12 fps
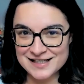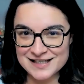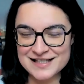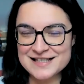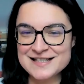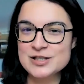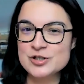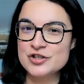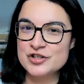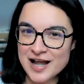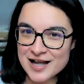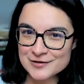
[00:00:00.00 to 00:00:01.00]
This is
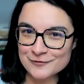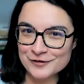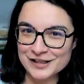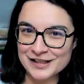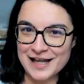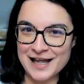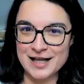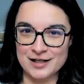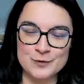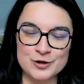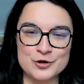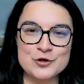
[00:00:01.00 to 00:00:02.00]
January and
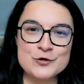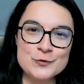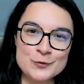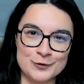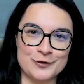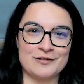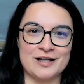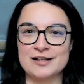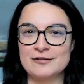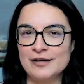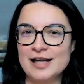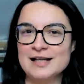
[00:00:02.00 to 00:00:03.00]
we're sure you
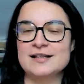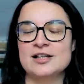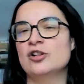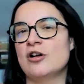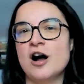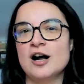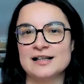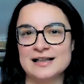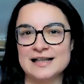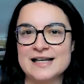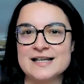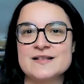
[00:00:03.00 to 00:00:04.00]
like creating long
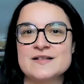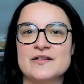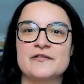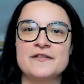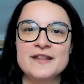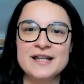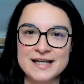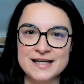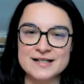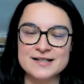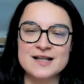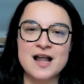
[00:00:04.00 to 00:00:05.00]
lists of
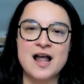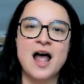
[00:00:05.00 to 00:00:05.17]
things.